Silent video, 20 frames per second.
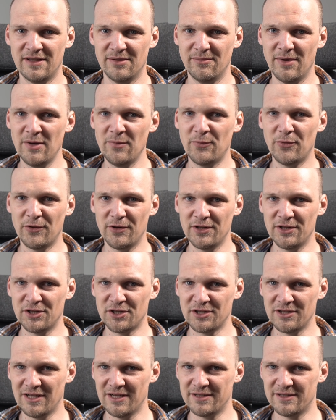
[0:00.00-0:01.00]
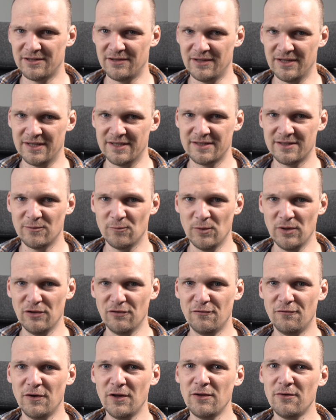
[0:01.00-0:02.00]
the member initializer list will
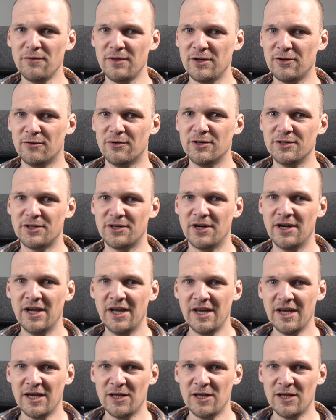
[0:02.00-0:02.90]
follow the order